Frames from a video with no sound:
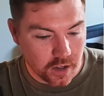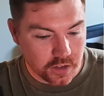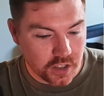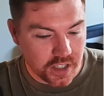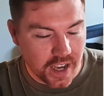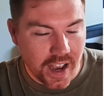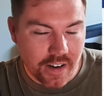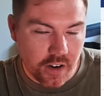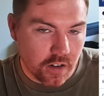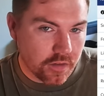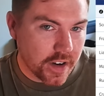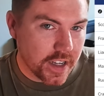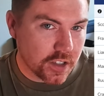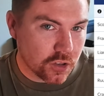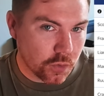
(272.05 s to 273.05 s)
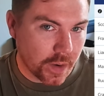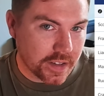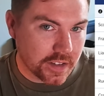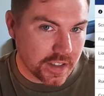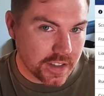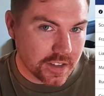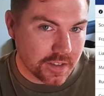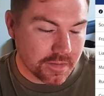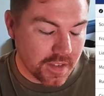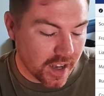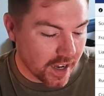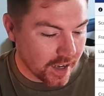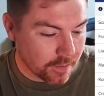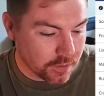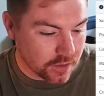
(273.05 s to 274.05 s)
Thierry Henry at 20s.
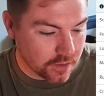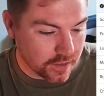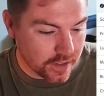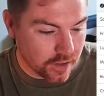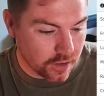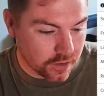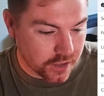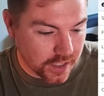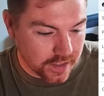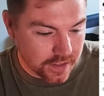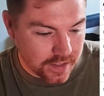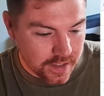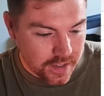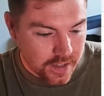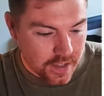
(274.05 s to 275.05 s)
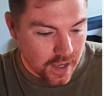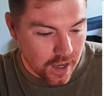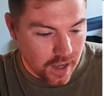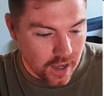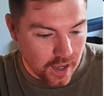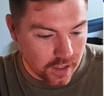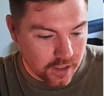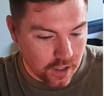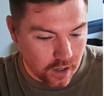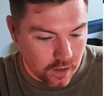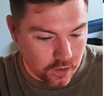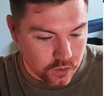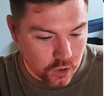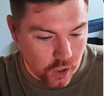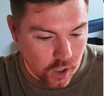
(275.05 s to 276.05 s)
Absolutely no chance.
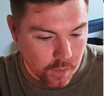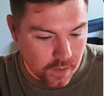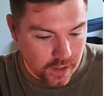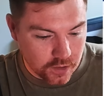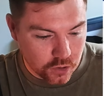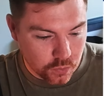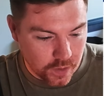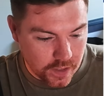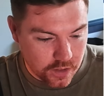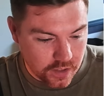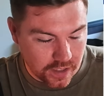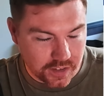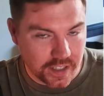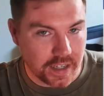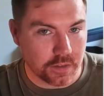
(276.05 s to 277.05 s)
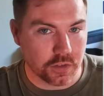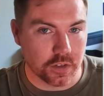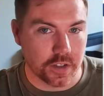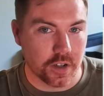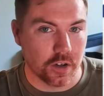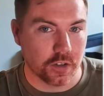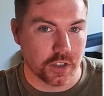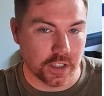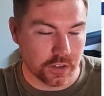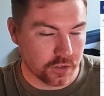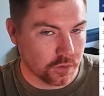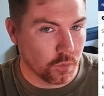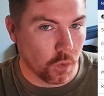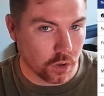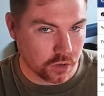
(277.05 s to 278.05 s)
Carlos Corberan, 20. I say absolutely no chance.
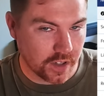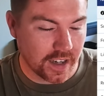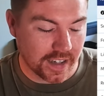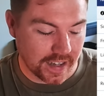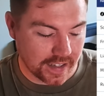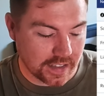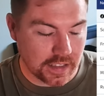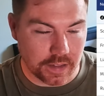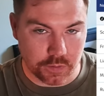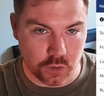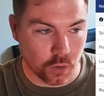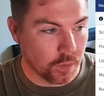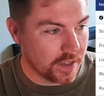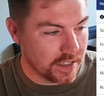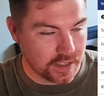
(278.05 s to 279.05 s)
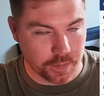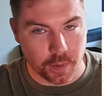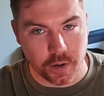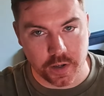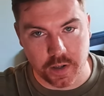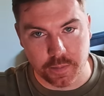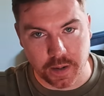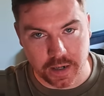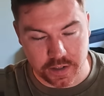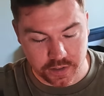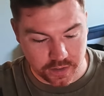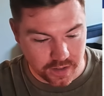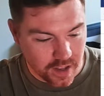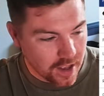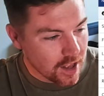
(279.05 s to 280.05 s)
Watch that get clipped up when he's appointed
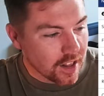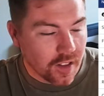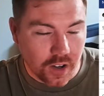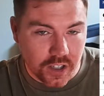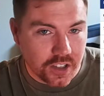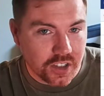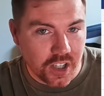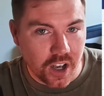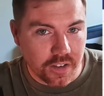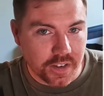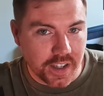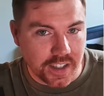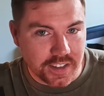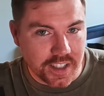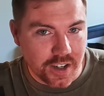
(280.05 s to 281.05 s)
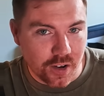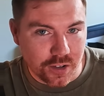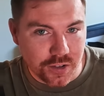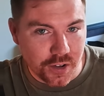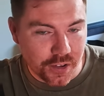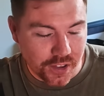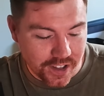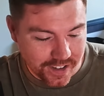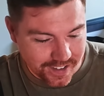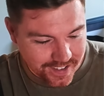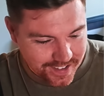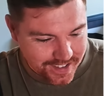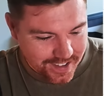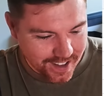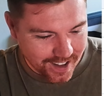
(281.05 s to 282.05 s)
manager. Look at TurfCast, he knows nothing.
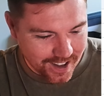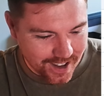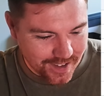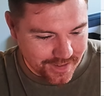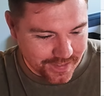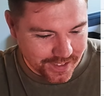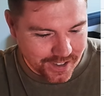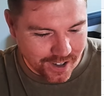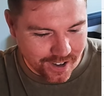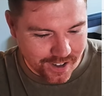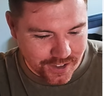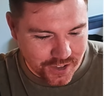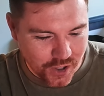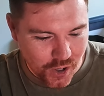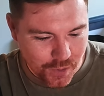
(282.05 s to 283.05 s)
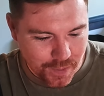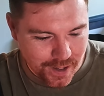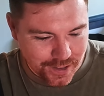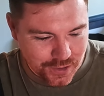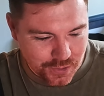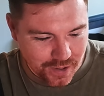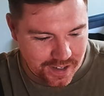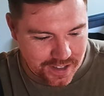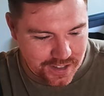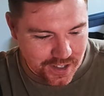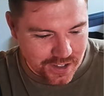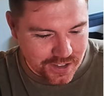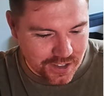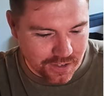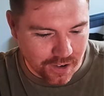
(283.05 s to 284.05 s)
Carlos Corberan,
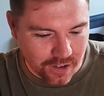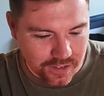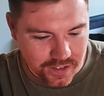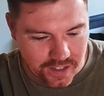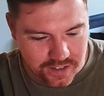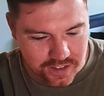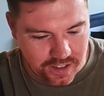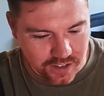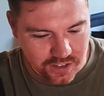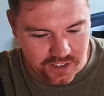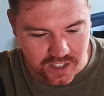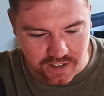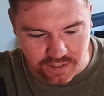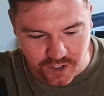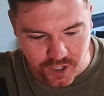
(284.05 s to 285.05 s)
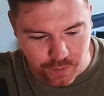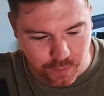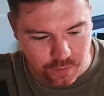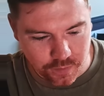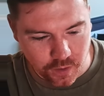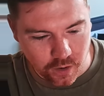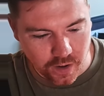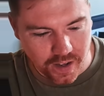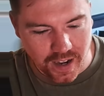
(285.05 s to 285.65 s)
22 to 1. Then you got Steve Cooper, 40.